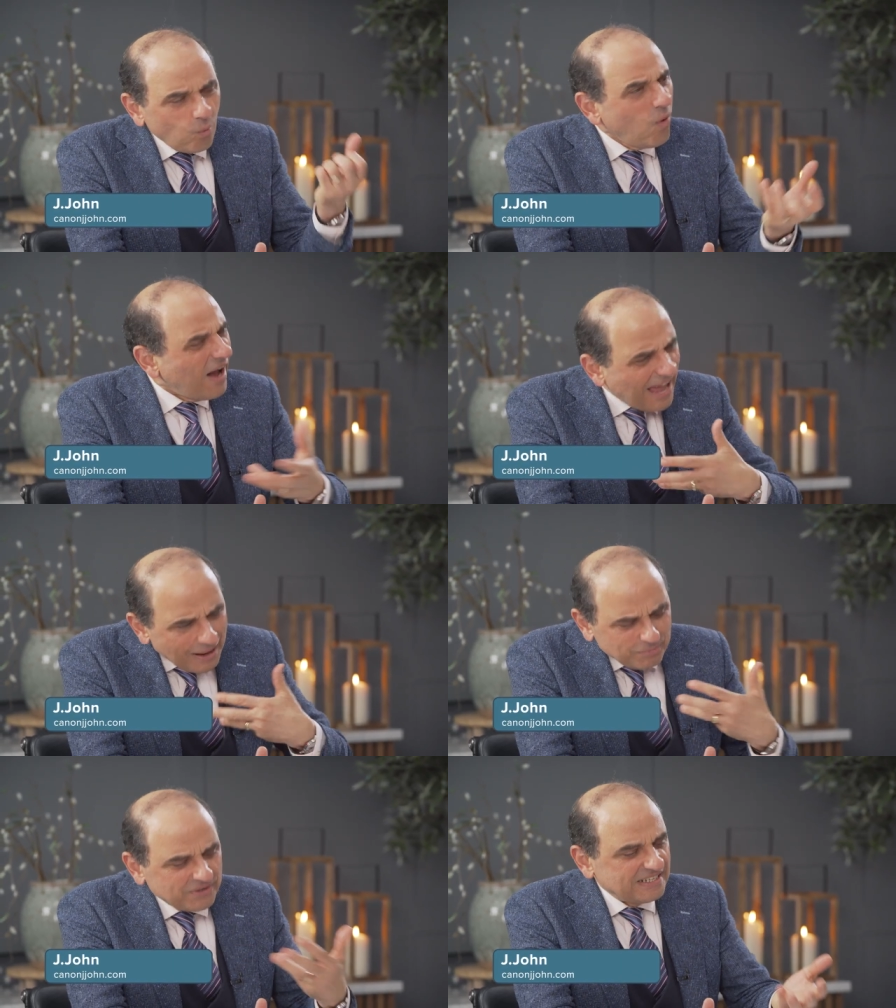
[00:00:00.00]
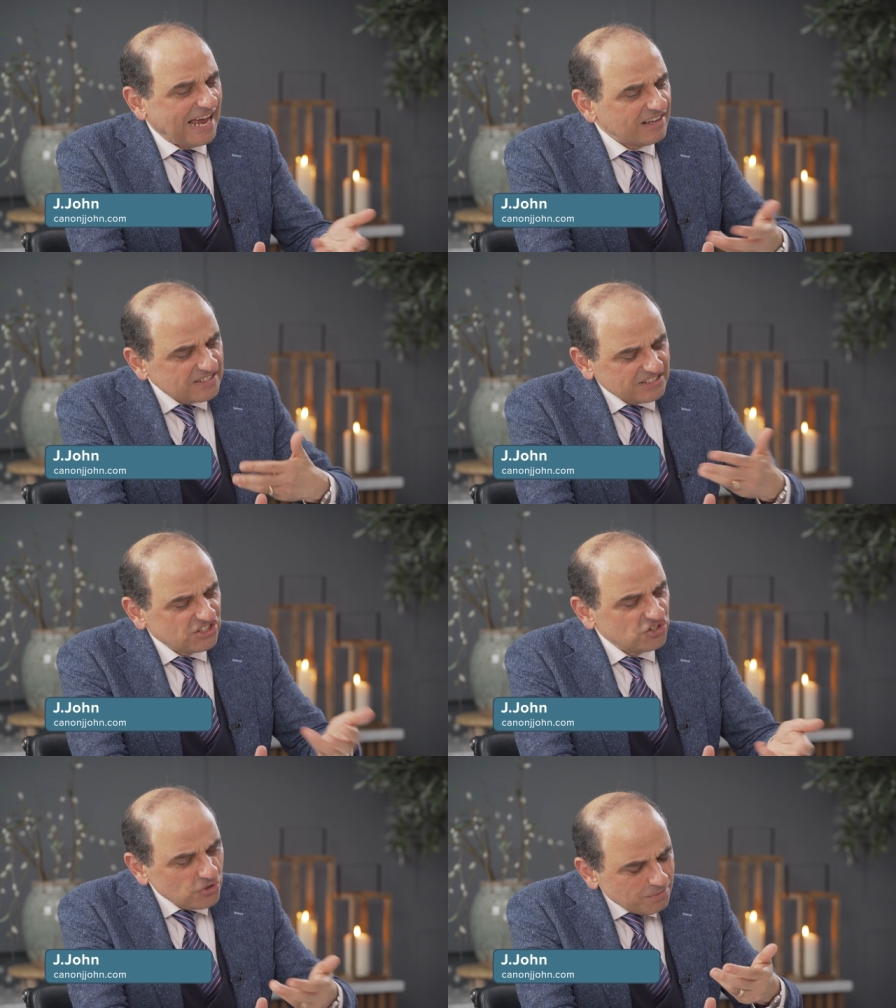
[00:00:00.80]
What happened? How
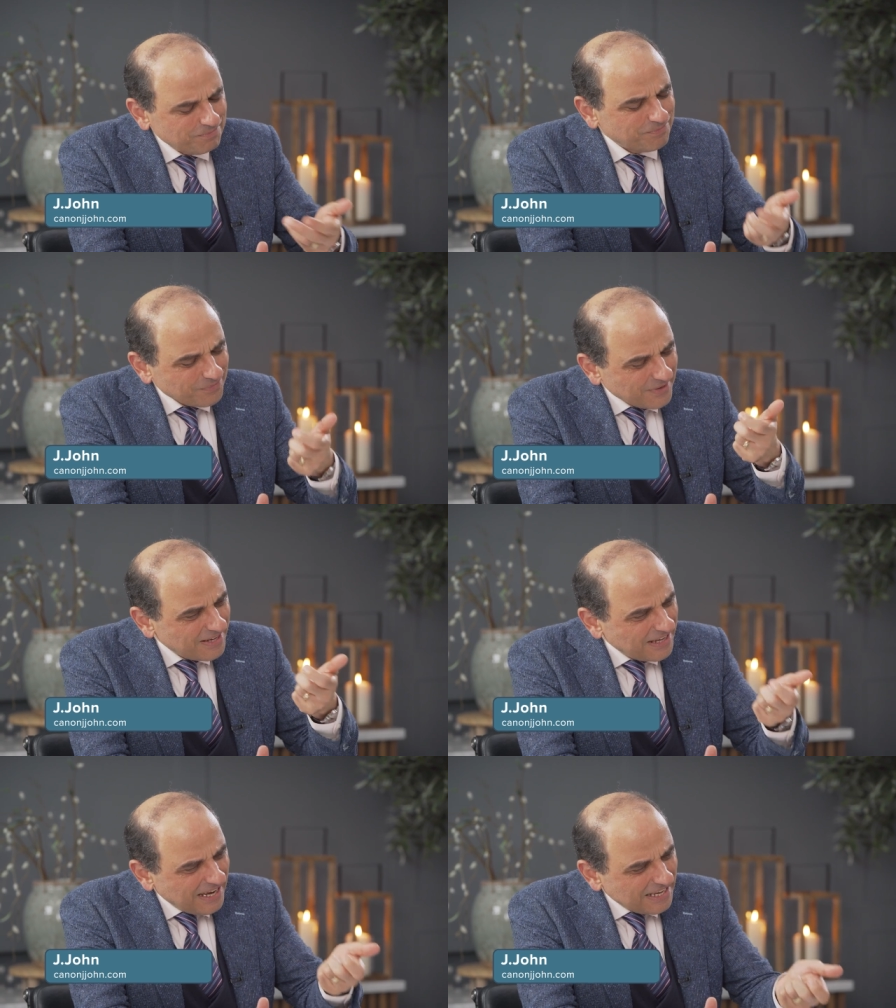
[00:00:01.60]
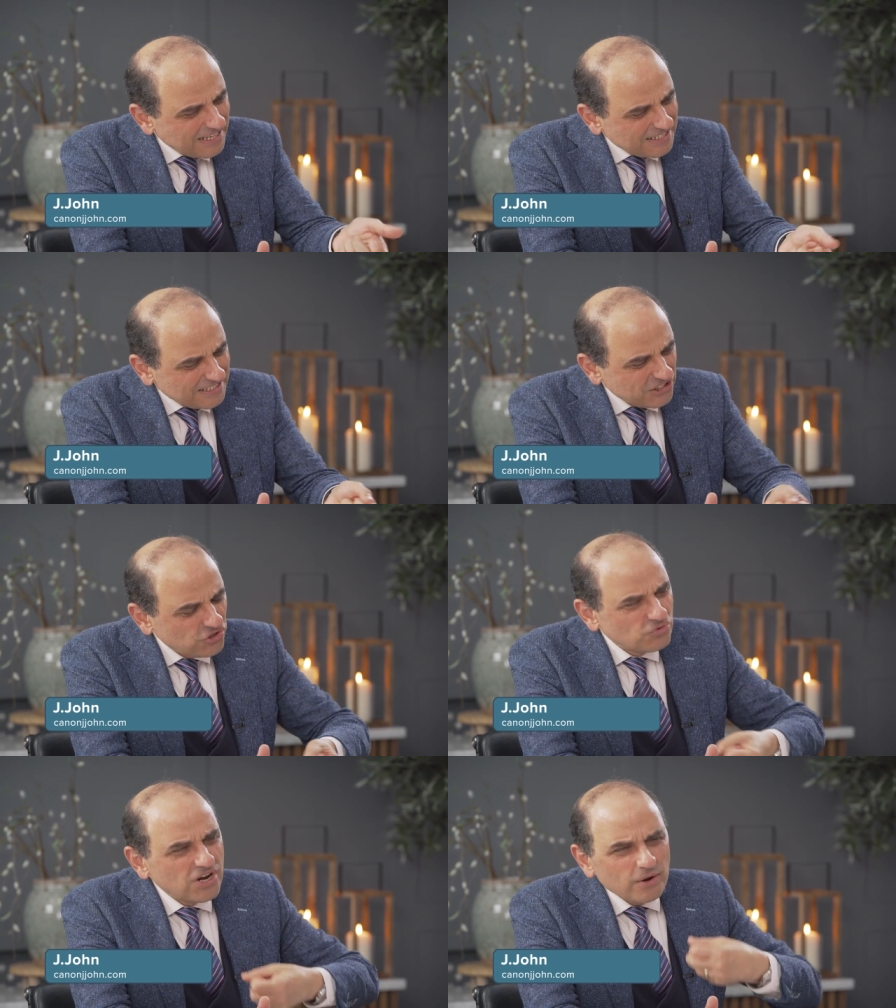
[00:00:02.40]
did you, did
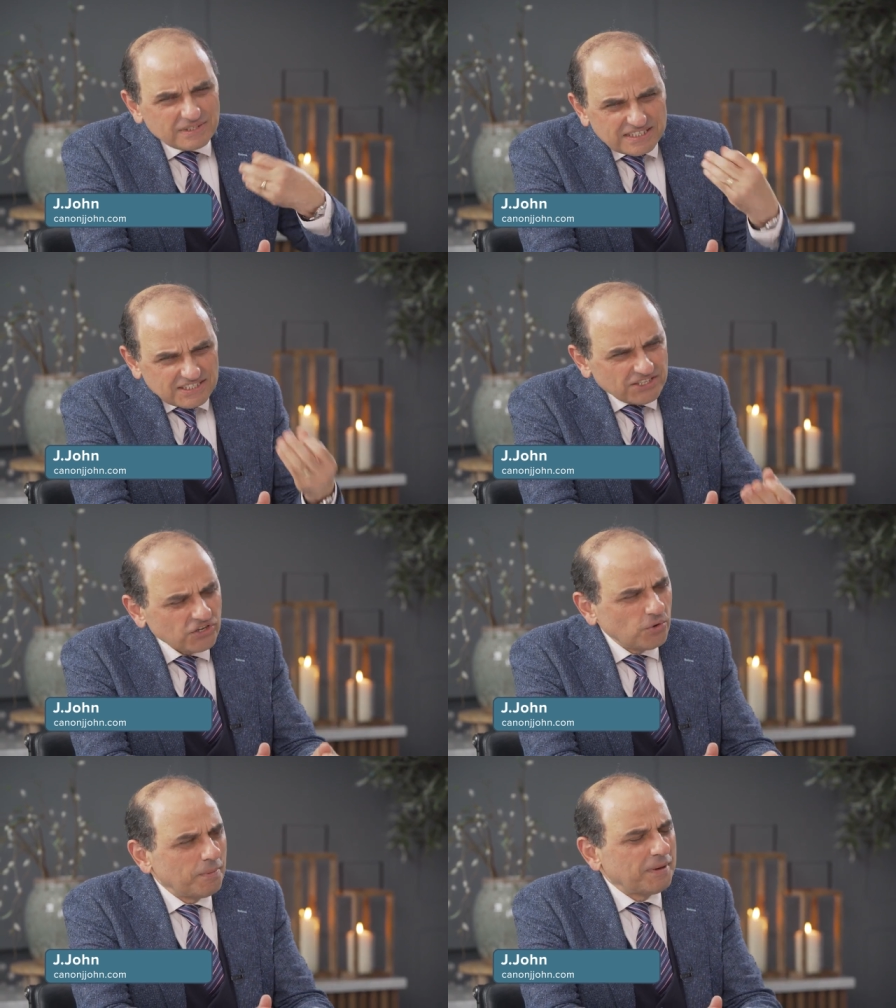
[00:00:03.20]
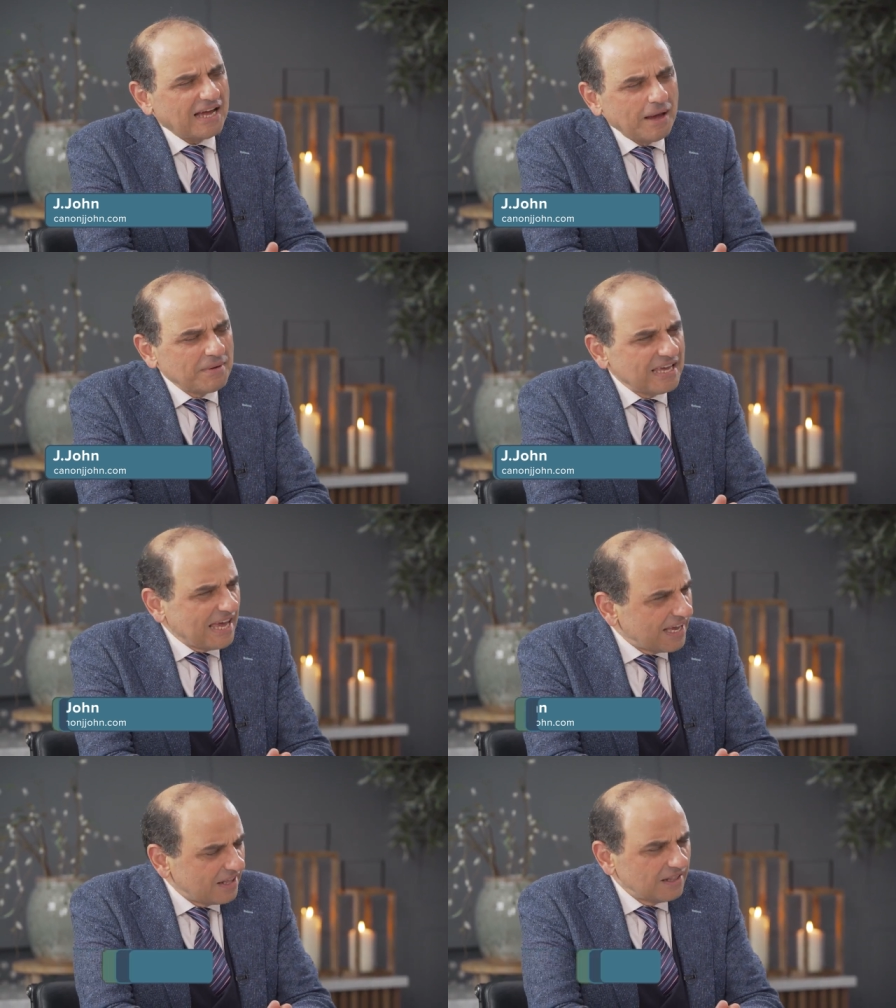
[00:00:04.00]
you notice that you were becoming
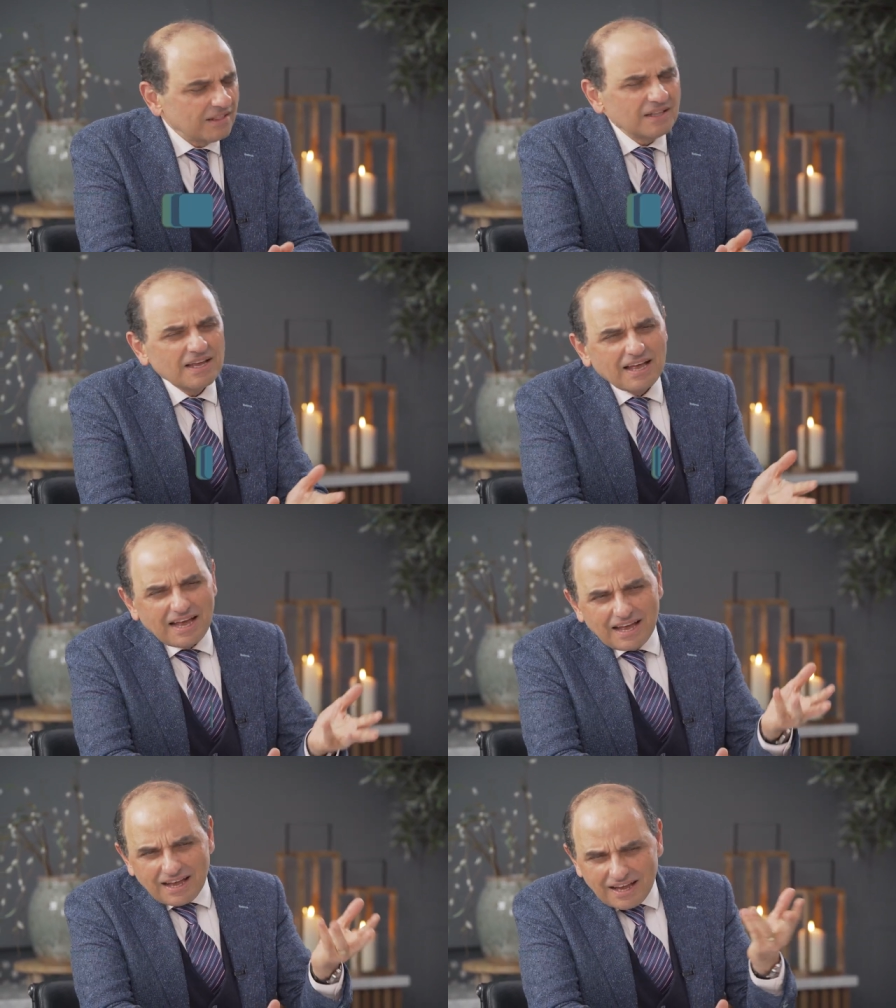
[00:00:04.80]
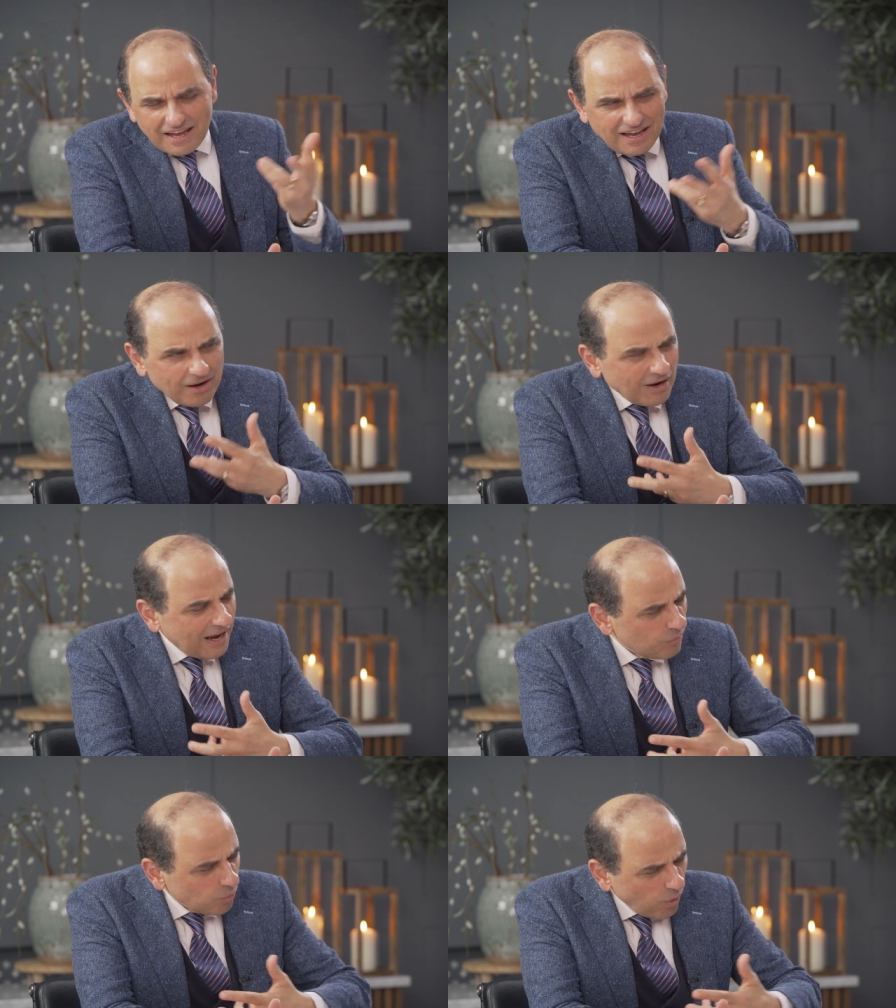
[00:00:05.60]
ill?
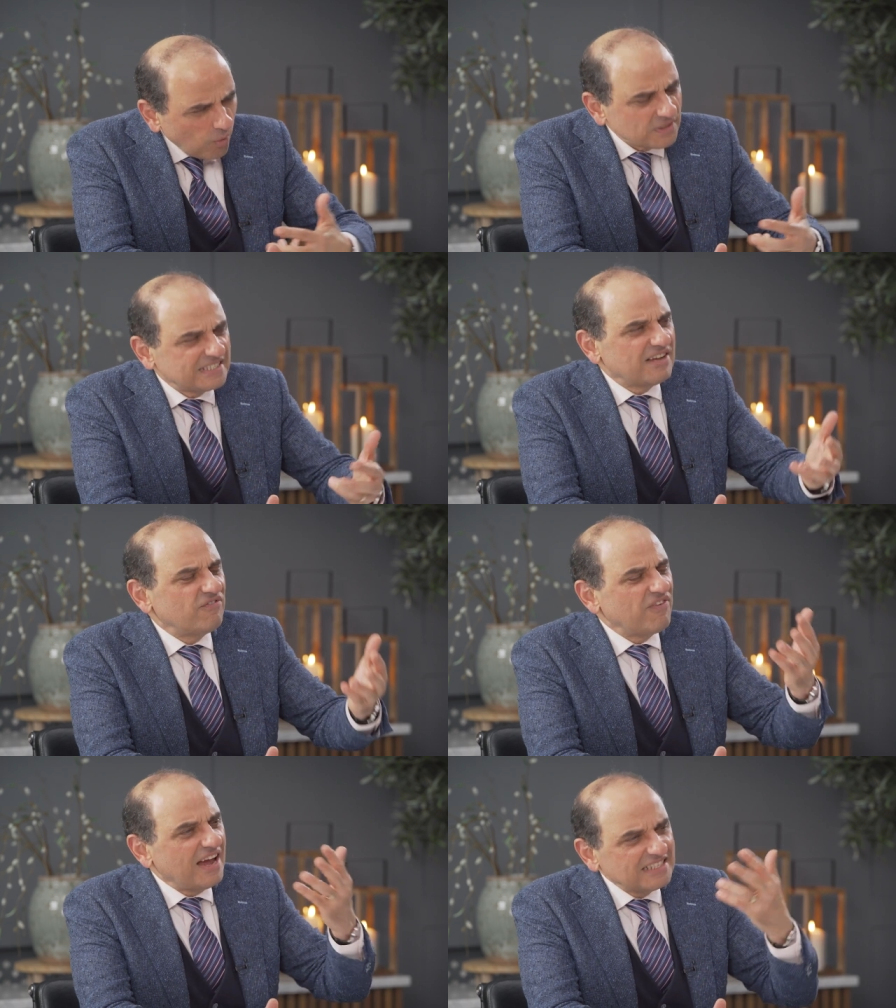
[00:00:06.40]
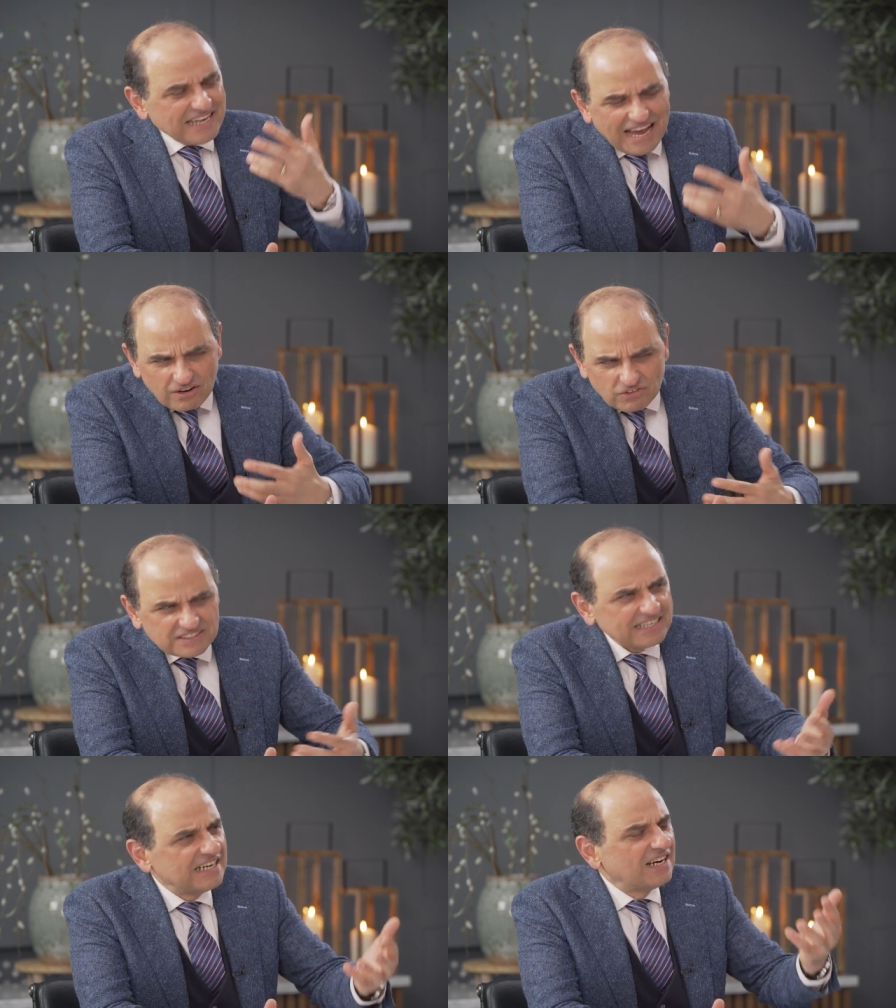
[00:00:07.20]
And what was the effect? How long
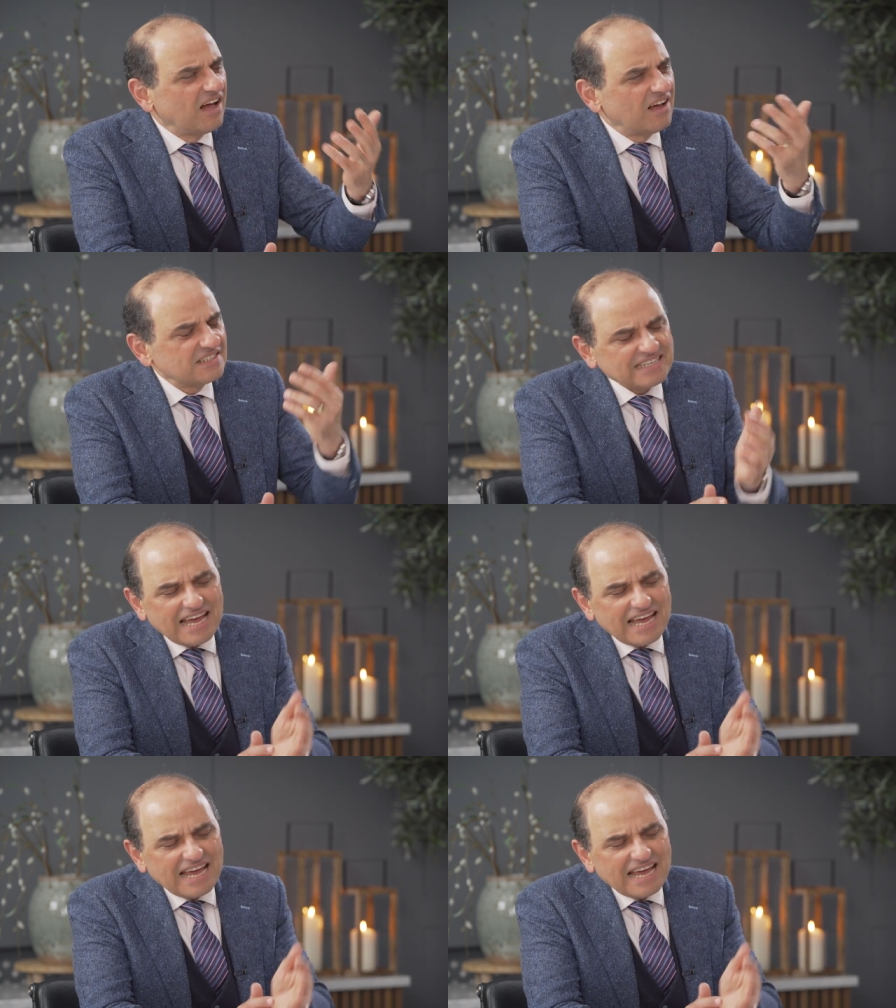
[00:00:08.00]
did it last?